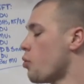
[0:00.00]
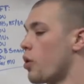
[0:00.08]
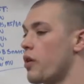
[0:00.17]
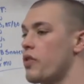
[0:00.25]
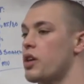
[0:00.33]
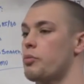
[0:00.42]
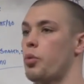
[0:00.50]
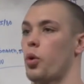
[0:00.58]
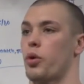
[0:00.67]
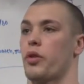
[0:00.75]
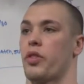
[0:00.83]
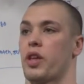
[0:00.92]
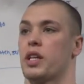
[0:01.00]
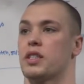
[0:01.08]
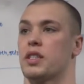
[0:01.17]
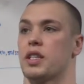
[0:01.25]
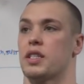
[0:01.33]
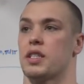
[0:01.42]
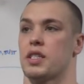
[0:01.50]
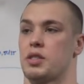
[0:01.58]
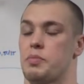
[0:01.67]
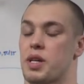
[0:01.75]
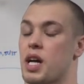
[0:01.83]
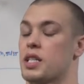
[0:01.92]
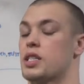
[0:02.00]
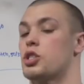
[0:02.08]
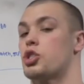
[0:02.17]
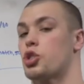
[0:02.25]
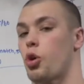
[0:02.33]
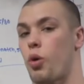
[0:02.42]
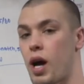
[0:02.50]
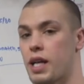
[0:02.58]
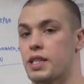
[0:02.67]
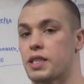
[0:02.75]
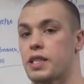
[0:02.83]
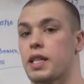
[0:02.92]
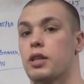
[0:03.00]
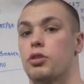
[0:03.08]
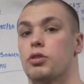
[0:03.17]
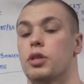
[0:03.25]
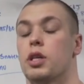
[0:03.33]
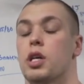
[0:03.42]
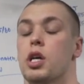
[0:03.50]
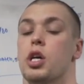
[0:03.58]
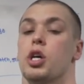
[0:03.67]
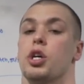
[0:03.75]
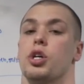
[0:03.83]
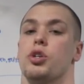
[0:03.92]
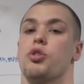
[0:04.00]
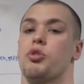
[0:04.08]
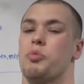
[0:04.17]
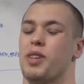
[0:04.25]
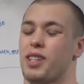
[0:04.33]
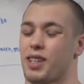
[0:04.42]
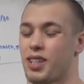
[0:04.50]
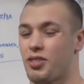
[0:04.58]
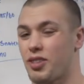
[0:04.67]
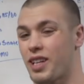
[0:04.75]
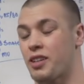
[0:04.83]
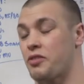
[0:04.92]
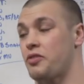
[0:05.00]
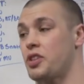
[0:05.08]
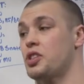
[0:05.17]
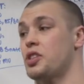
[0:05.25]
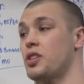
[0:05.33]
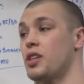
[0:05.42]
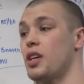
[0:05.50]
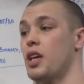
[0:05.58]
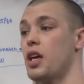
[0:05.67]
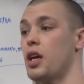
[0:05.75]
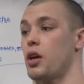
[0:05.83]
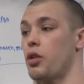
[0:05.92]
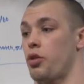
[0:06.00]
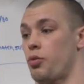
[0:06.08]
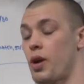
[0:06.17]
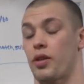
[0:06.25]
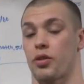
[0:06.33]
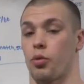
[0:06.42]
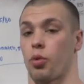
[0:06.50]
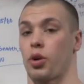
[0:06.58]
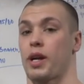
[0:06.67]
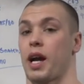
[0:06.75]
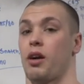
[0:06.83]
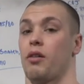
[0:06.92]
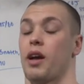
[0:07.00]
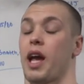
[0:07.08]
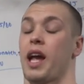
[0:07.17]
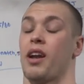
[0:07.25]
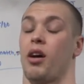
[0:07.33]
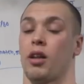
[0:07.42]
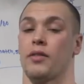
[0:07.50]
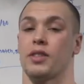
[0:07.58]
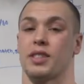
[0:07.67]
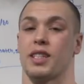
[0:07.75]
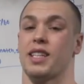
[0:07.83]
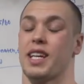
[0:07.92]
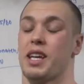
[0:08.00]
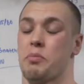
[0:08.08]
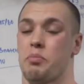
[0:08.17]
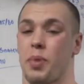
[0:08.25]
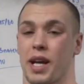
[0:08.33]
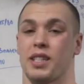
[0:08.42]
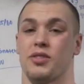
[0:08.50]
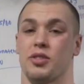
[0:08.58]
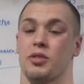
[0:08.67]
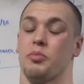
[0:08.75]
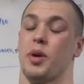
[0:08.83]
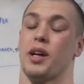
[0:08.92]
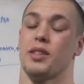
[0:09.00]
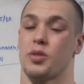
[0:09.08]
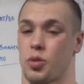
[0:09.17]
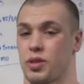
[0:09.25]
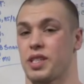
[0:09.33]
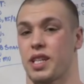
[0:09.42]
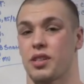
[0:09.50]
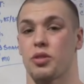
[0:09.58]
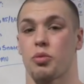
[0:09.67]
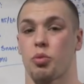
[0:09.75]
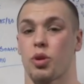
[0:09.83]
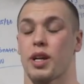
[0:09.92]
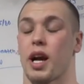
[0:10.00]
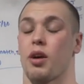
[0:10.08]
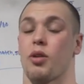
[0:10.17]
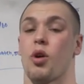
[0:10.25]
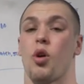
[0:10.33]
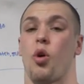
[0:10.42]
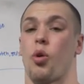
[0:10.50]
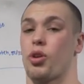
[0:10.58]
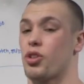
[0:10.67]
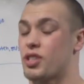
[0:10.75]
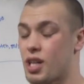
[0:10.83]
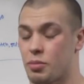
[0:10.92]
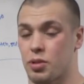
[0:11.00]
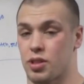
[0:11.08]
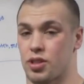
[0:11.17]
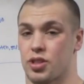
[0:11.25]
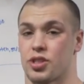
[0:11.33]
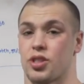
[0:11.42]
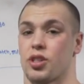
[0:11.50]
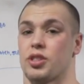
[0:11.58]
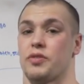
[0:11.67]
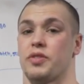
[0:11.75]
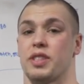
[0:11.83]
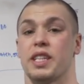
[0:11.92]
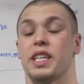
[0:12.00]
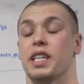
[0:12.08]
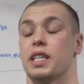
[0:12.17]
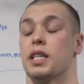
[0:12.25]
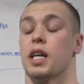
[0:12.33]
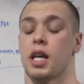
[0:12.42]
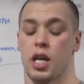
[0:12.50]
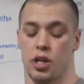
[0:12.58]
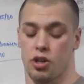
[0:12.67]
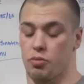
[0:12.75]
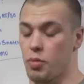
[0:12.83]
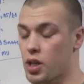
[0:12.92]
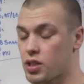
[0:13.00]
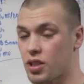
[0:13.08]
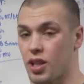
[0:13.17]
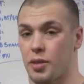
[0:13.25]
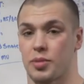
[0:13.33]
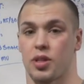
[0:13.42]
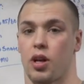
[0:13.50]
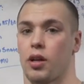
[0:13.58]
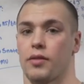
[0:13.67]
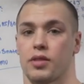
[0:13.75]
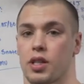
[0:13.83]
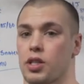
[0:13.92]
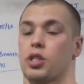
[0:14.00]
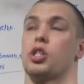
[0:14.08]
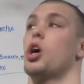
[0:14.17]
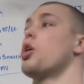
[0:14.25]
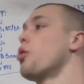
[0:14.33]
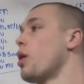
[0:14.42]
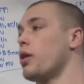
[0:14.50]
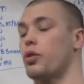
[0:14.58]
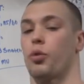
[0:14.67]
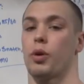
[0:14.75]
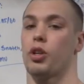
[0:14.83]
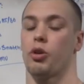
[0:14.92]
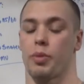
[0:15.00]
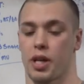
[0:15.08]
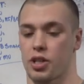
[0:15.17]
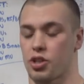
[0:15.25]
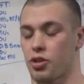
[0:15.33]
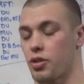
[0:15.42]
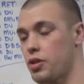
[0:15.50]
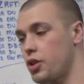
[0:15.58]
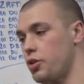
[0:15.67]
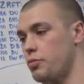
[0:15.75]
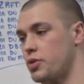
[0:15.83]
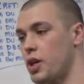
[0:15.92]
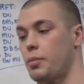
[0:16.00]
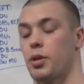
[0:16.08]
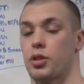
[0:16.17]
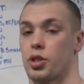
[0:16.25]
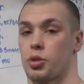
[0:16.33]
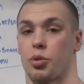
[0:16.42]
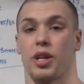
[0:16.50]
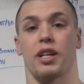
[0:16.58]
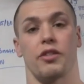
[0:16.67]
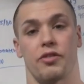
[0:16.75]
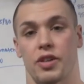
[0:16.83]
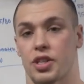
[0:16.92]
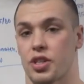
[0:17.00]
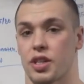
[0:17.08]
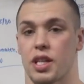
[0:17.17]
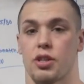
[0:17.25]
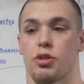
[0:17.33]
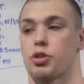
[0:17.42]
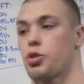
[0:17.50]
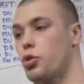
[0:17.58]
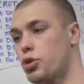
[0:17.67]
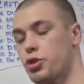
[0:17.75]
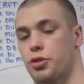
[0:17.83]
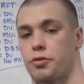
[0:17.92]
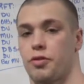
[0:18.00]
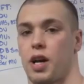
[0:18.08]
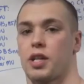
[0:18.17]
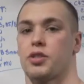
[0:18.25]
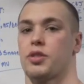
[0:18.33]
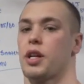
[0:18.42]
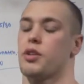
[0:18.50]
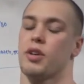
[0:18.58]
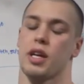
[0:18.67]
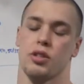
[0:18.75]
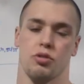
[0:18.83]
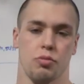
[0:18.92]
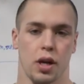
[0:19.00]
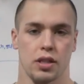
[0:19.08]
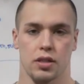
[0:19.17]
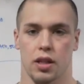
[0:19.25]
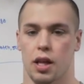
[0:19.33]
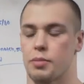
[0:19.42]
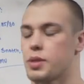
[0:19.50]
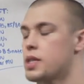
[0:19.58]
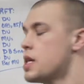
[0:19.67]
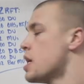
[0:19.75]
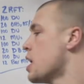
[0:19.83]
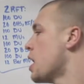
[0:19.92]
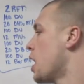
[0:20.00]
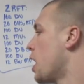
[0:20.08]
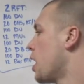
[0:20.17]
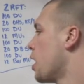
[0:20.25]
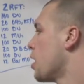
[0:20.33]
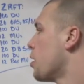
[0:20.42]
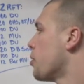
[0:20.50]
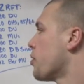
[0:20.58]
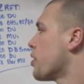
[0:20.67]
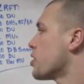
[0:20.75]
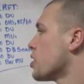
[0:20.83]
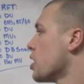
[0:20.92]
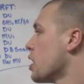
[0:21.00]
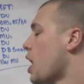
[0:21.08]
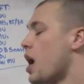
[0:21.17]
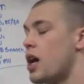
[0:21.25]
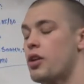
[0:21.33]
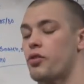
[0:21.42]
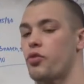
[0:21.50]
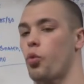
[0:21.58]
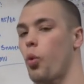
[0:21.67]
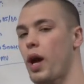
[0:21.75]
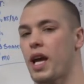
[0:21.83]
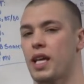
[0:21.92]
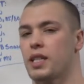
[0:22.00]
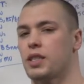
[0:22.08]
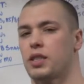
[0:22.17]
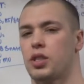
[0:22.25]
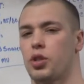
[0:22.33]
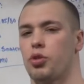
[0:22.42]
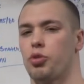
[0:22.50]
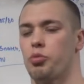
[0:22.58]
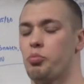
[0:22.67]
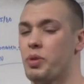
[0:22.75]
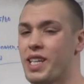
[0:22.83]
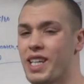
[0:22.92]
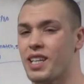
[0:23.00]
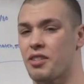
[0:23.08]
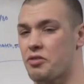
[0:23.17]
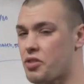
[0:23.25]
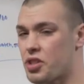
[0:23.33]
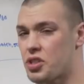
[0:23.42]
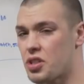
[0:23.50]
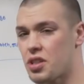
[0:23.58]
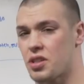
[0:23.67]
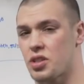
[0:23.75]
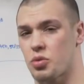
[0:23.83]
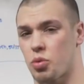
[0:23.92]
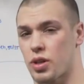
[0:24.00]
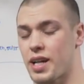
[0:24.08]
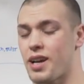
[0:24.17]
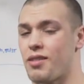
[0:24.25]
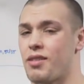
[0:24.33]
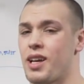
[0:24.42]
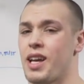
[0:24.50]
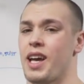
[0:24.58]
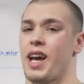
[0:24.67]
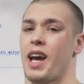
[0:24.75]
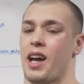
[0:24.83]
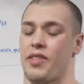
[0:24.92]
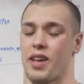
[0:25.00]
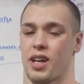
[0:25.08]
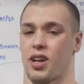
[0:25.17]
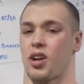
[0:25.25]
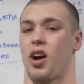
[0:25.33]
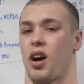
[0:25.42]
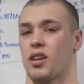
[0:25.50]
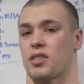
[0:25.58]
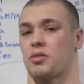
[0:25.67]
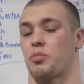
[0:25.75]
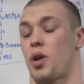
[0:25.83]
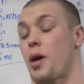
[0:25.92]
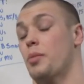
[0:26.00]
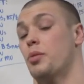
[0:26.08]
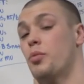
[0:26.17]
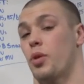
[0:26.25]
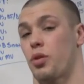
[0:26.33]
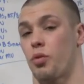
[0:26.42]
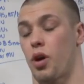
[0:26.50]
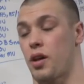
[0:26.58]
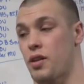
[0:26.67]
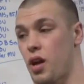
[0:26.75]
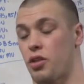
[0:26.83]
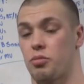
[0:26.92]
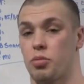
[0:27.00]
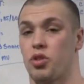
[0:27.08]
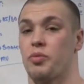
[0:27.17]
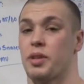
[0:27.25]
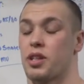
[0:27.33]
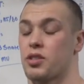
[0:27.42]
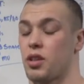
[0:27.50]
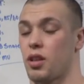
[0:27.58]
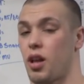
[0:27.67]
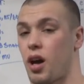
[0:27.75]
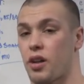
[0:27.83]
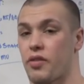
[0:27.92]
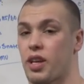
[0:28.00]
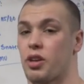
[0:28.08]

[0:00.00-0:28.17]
of the important things in this is it's because it's so high skilled, you can be a little inefficient throughout the workout, and all of a sudden it bites you in the butt towards the end of the workout, or your double unders start to fatigue. Your muscle ups all of a sudden go out the window because your double unders were inefficient and your shoulders are fried, so now you can't do muscle ups. There's a lot of ways to be inefficient in this workout, and that can cause some problem with another movement. There's a lot of